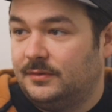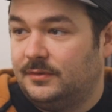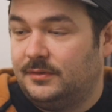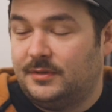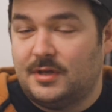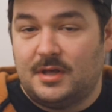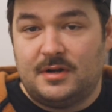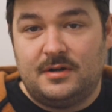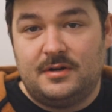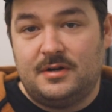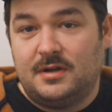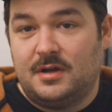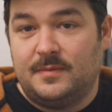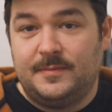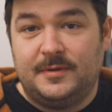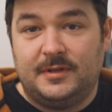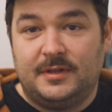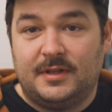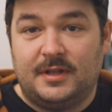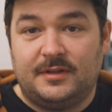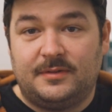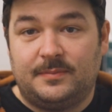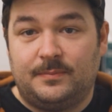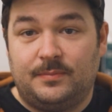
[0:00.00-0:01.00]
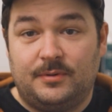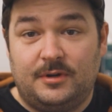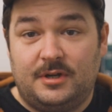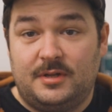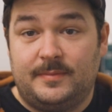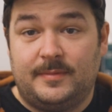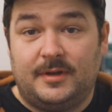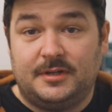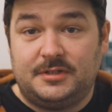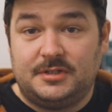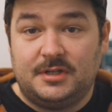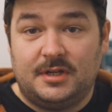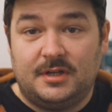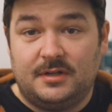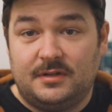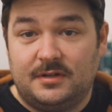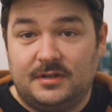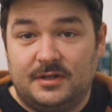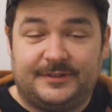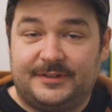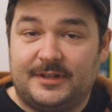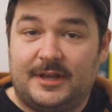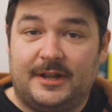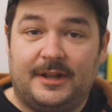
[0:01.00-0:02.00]
See, I don't know. I mean, that's pretty much it.
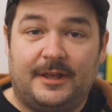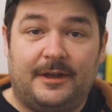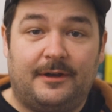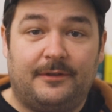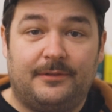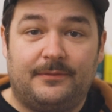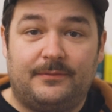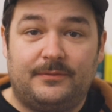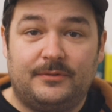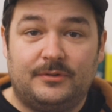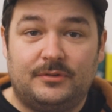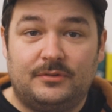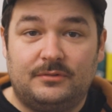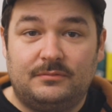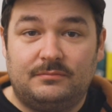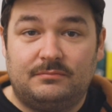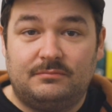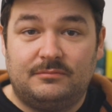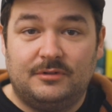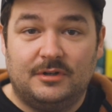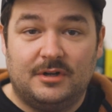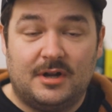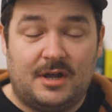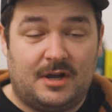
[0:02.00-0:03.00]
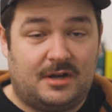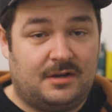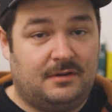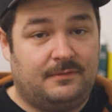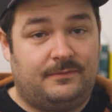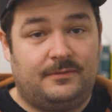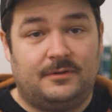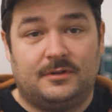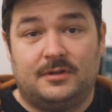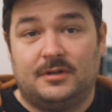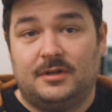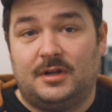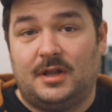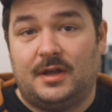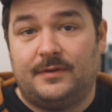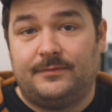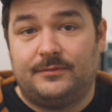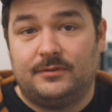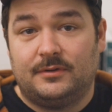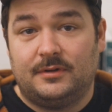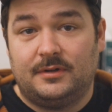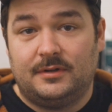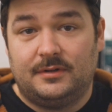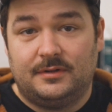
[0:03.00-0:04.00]
It's not a health food. You're not going to feel good
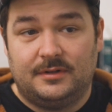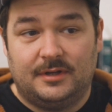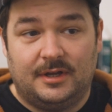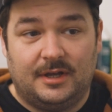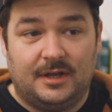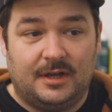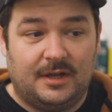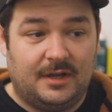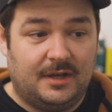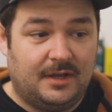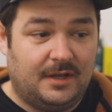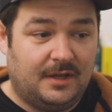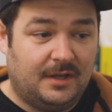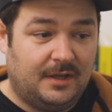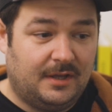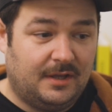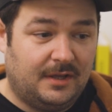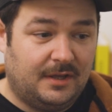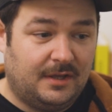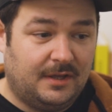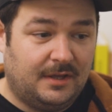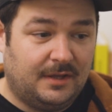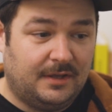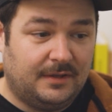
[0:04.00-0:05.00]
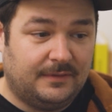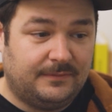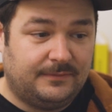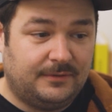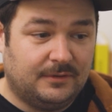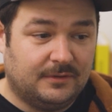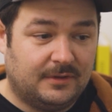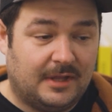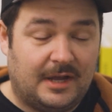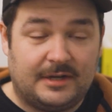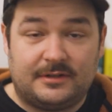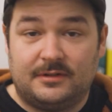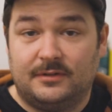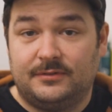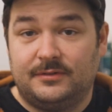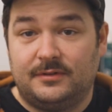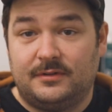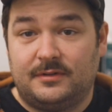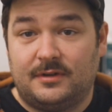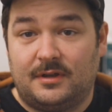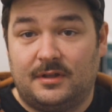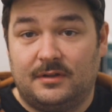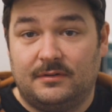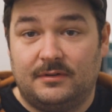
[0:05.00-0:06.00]
after it. If you're
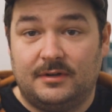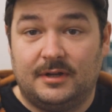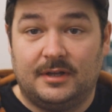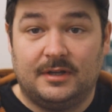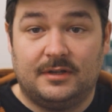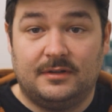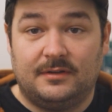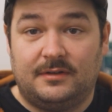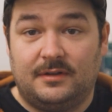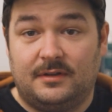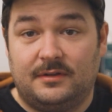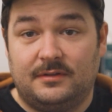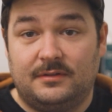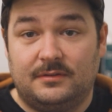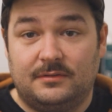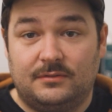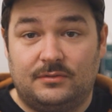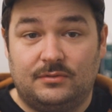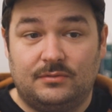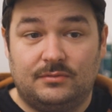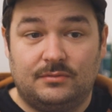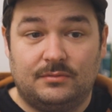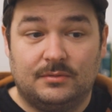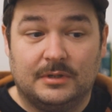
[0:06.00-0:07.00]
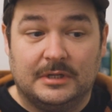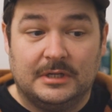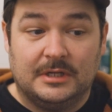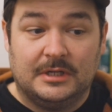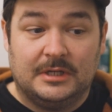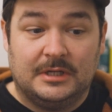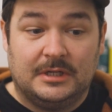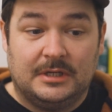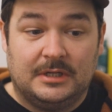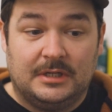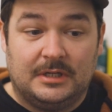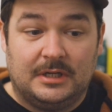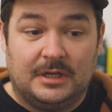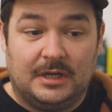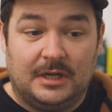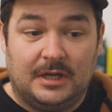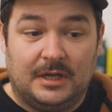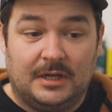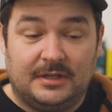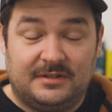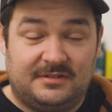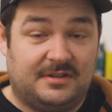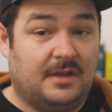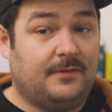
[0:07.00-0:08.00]
lactose intolerant, I can tell you to
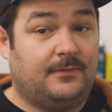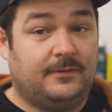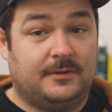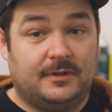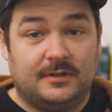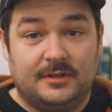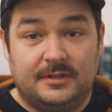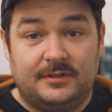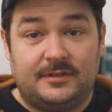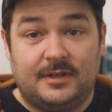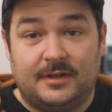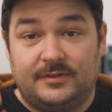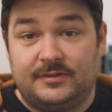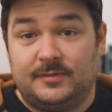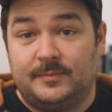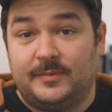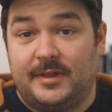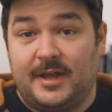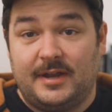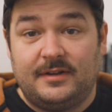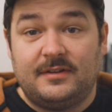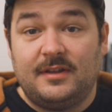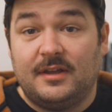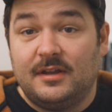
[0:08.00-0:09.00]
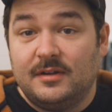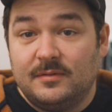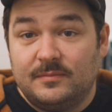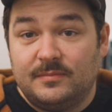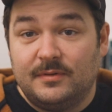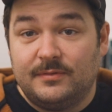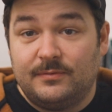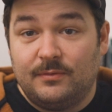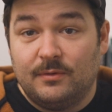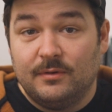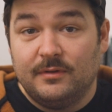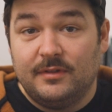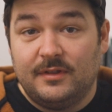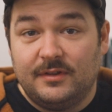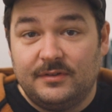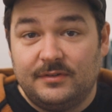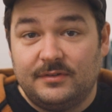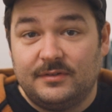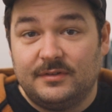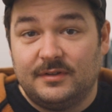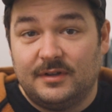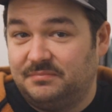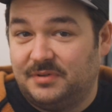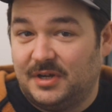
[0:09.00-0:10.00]
definitely take some Lactaid before
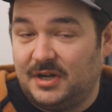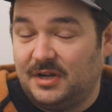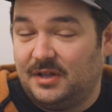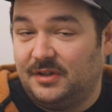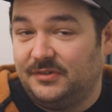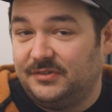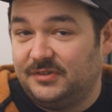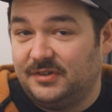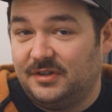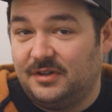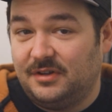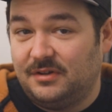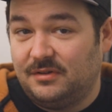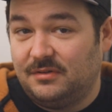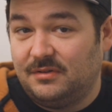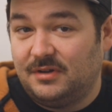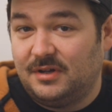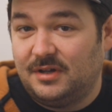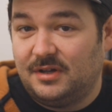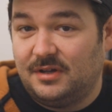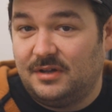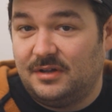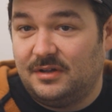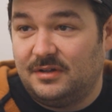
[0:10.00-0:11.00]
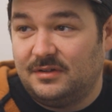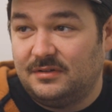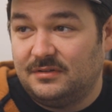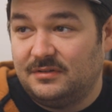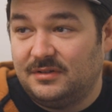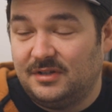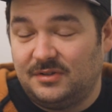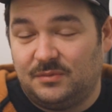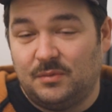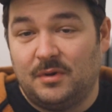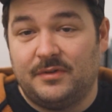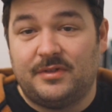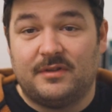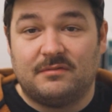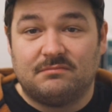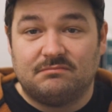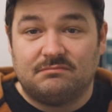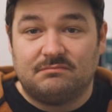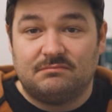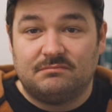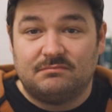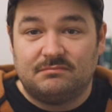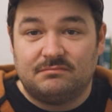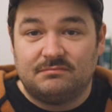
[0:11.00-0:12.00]
this, but also it's worth
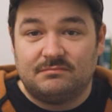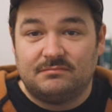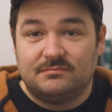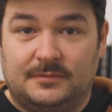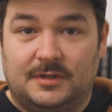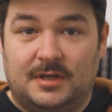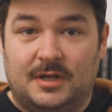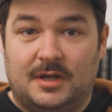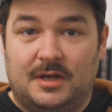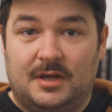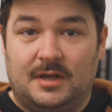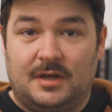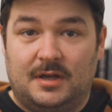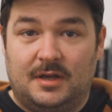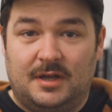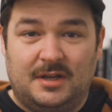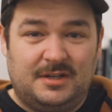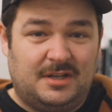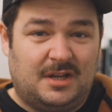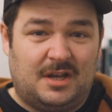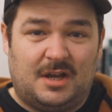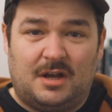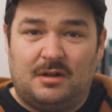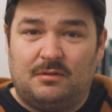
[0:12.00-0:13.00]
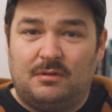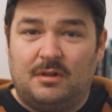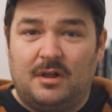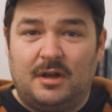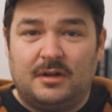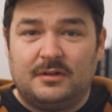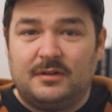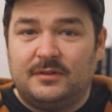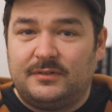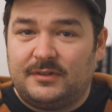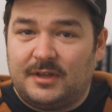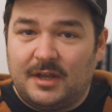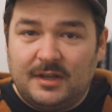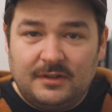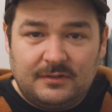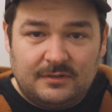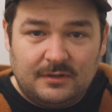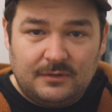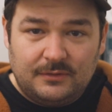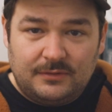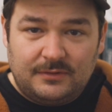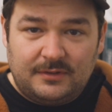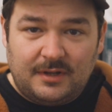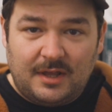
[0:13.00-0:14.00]
it. And yeah, how long does
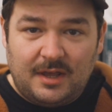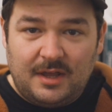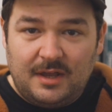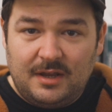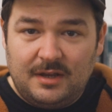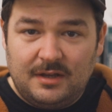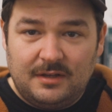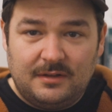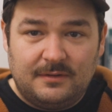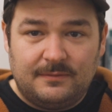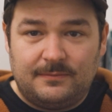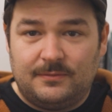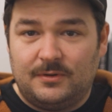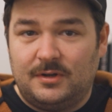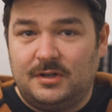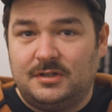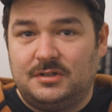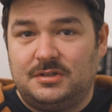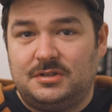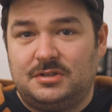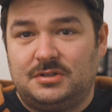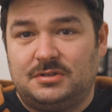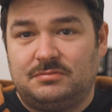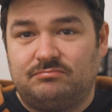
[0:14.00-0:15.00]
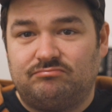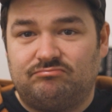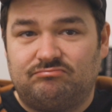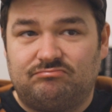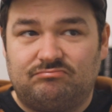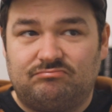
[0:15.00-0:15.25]
queso stay in the fridge?